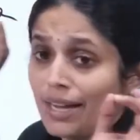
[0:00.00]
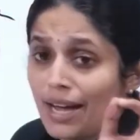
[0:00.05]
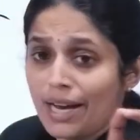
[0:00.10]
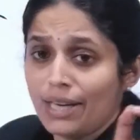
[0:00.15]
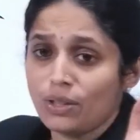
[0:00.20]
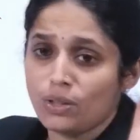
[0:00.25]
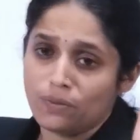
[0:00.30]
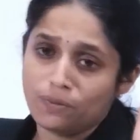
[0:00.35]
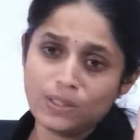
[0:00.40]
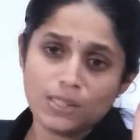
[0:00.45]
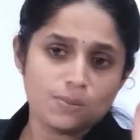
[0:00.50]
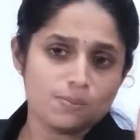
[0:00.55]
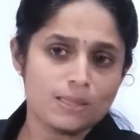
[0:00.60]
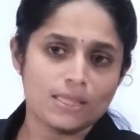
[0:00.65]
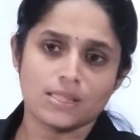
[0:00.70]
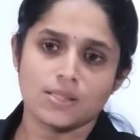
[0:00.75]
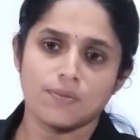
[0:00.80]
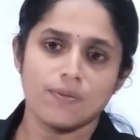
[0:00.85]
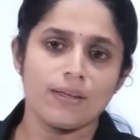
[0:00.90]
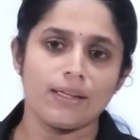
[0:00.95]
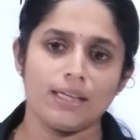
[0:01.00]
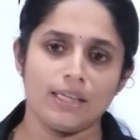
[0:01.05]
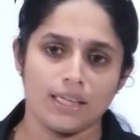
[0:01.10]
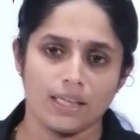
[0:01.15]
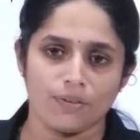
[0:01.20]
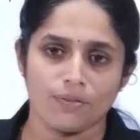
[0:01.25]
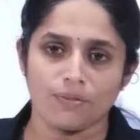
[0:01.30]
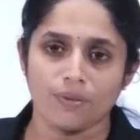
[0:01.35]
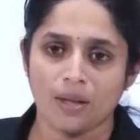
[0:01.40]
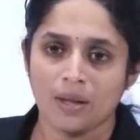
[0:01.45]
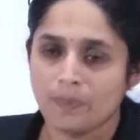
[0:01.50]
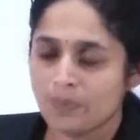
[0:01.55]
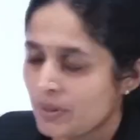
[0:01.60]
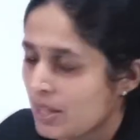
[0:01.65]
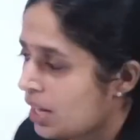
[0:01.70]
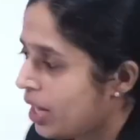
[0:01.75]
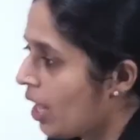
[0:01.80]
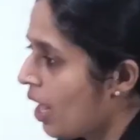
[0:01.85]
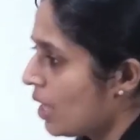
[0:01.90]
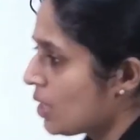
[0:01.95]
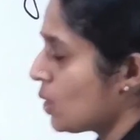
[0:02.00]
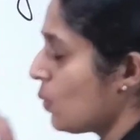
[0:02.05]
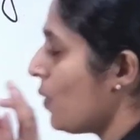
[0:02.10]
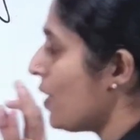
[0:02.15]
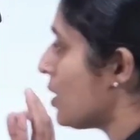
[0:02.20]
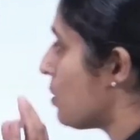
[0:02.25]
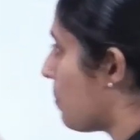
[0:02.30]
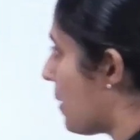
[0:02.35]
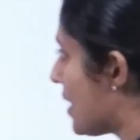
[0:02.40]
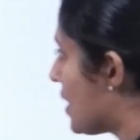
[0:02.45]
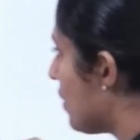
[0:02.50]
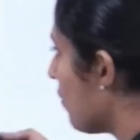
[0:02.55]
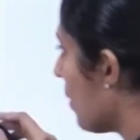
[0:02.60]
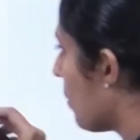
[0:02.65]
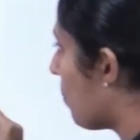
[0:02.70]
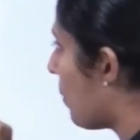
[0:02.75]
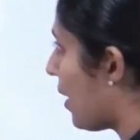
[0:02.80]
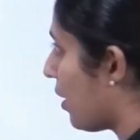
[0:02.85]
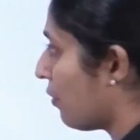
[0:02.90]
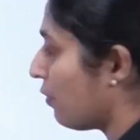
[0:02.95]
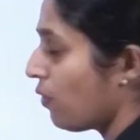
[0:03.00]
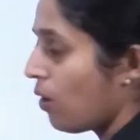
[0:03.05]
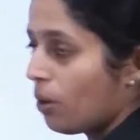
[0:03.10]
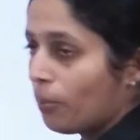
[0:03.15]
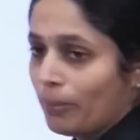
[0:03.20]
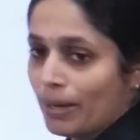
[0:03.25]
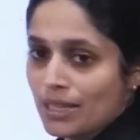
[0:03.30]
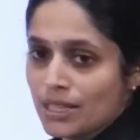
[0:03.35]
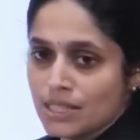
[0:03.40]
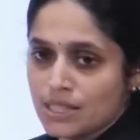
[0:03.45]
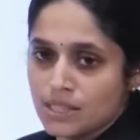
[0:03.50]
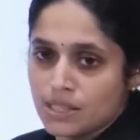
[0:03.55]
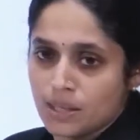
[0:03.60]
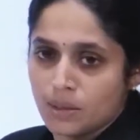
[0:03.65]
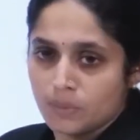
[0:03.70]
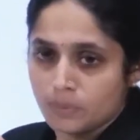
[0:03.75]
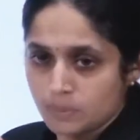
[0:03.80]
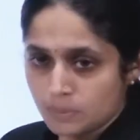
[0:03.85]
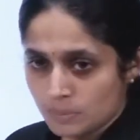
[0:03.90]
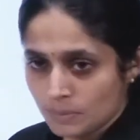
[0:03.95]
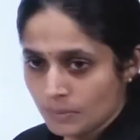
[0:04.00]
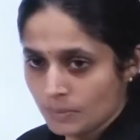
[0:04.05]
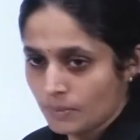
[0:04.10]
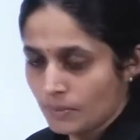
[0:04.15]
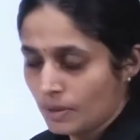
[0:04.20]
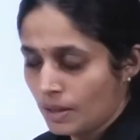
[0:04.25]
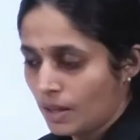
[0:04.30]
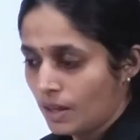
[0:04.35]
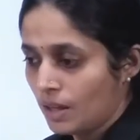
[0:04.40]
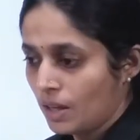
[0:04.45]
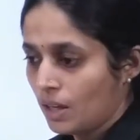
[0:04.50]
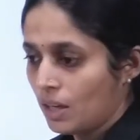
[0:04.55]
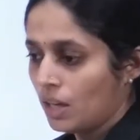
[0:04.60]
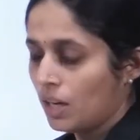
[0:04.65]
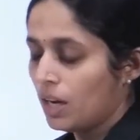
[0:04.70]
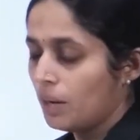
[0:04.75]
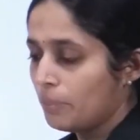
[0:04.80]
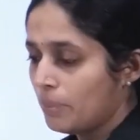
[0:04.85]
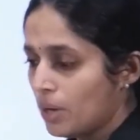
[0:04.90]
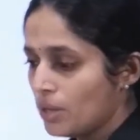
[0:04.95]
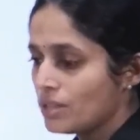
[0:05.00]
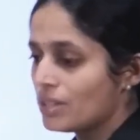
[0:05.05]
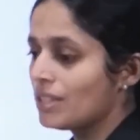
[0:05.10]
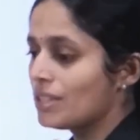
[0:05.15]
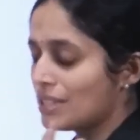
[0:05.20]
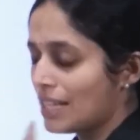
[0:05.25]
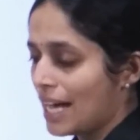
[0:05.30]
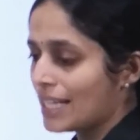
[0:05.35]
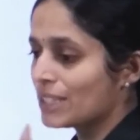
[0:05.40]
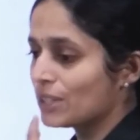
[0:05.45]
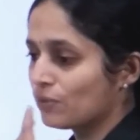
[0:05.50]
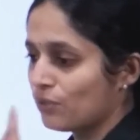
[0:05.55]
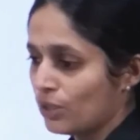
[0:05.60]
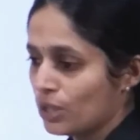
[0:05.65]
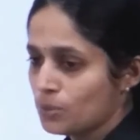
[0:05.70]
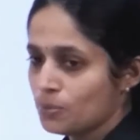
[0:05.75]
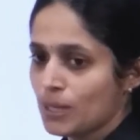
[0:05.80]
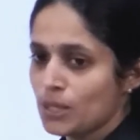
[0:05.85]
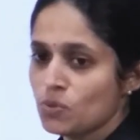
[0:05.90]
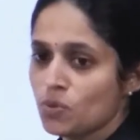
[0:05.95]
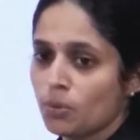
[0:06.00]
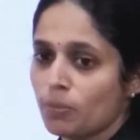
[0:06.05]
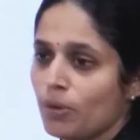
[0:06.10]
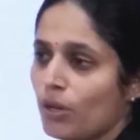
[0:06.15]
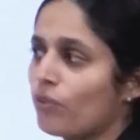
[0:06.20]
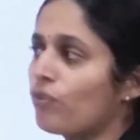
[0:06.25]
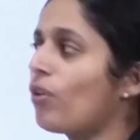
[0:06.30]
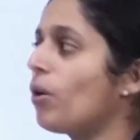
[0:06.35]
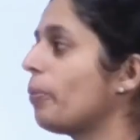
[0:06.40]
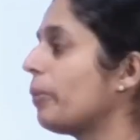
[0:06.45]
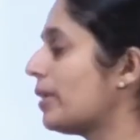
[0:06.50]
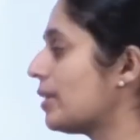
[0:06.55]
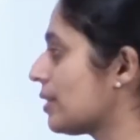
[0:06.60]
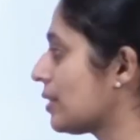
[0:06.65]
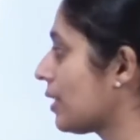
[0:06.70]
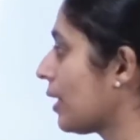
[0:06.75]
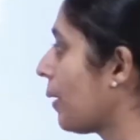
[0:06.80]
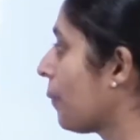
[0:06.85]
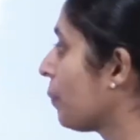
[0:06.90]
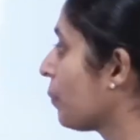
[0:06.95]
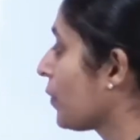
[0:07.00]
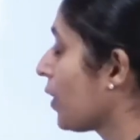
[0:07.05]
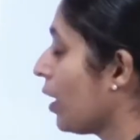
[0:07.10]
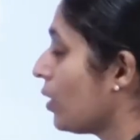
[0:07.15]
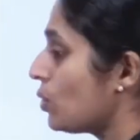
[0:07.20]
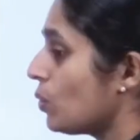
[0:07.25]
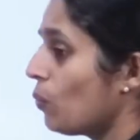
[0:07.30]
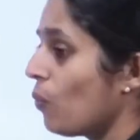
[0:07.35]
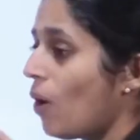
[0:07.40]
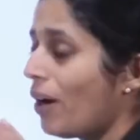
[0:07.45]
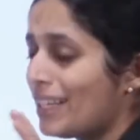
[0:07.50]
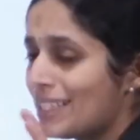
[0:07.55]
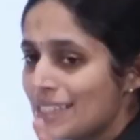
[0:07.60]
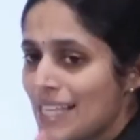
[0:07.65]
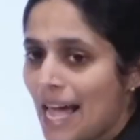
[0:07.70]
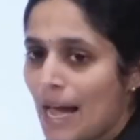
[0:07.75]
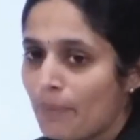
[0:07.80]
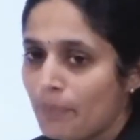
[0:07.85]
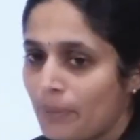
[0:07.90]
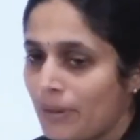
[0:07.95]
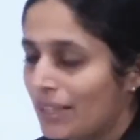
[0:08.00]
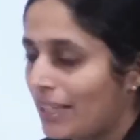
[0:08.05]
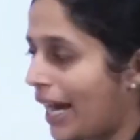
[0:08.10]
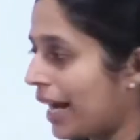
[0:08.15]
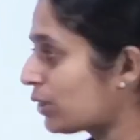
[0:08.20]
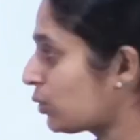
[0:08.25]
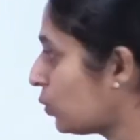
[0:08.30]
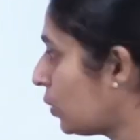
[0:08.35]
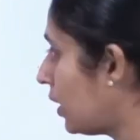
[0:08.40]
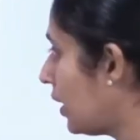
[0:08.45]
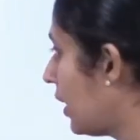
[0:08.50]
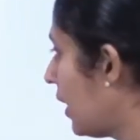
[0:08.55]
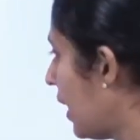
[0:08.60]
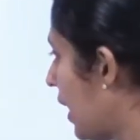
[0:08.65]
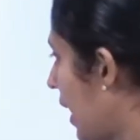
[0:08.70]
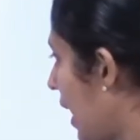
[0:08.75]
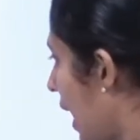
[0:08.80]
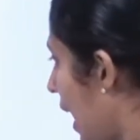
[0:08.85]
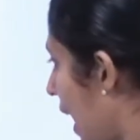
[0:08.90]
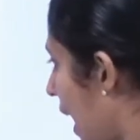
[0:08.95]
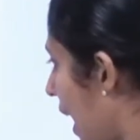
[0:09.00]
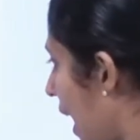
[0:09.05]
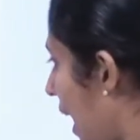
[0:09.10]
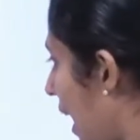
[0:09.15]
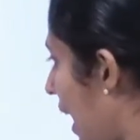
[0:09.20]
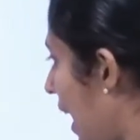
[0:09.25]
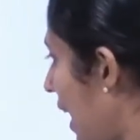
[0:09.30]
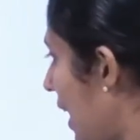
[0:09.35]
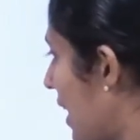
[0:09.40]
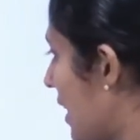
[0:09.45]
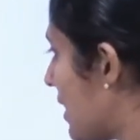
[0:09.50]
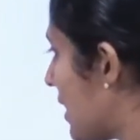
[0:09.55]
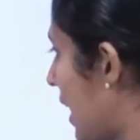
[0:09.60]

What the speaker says: kind of the specific relief. So, when specific performance, a person is asking for a specific performance. So, what is happening actually? A is